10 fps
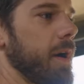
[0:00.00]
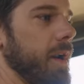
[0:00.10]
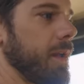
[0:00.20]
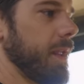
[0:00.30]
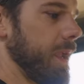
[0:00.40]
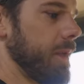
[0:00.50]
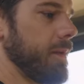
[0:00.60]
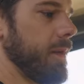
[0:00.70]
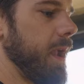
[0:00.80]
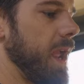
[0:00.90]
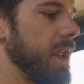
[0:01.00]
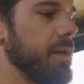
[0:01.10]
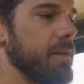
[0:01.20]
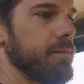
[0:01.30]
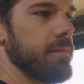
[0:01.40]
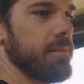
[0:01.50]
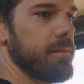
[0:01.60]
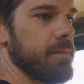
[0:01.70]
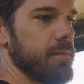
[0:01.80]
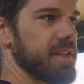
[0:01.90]
on it, like any
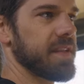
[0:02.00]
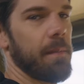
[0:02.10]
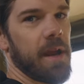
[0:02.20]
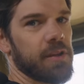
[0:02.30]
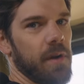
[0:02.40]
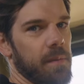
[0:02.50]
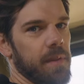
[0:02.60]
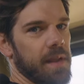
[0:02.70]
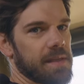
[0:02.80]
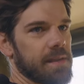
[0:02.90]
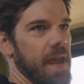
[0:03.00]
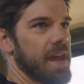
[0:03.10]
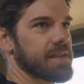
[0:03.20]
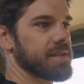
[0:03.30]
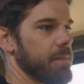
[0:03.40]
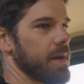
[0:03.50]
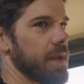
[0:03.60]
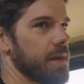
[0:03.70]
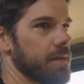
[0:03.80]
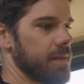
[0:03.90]
semi truck place has
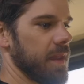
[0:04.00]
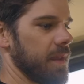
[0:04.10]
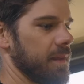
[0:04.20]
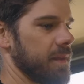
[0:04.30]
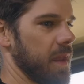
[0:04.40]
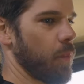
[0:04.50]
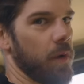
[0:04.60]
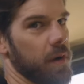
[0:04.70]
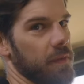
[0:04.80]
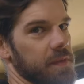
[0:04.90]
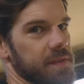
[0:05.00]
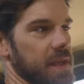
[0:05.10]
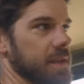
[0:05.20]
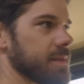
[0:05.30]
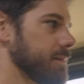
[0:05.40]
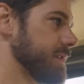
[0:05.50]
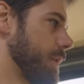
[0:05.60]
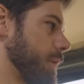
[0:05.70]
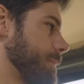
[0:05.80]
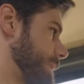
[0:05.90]
somebody that can work on those things.
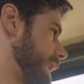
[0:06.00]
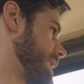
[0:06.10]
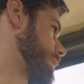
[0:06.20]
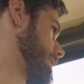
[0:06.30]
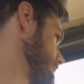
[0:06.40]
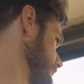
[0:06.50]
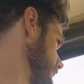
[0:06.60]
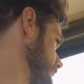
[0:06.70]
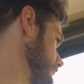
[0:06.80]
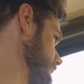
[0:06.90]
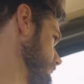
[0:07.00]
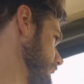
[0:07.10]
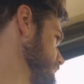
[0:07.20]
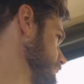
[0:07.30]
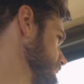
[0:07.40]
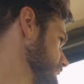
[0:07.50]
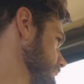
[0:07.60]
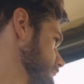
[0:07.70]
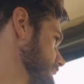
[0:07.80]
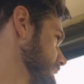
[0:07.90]
So anyway, uh, I chose to
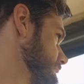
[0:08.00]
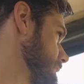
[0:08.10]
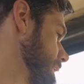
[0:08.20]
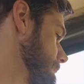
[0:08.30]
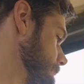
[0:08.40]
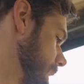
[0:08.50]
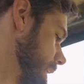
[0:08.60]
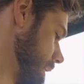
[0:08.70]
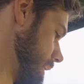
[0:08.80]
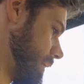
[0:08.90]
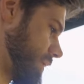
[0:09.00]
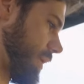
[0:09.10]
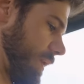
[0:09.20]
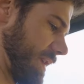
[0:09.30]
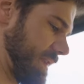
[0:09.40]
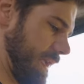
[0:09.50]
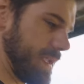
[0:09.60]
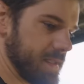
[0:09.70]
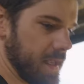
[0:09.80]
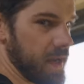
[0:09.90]
do the diesel heat. So that's the
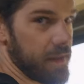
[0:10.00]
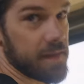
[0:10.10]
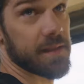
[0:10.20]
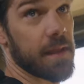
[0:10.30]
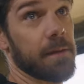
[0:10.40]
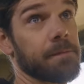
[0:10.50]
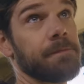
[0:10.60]
inside of this thing.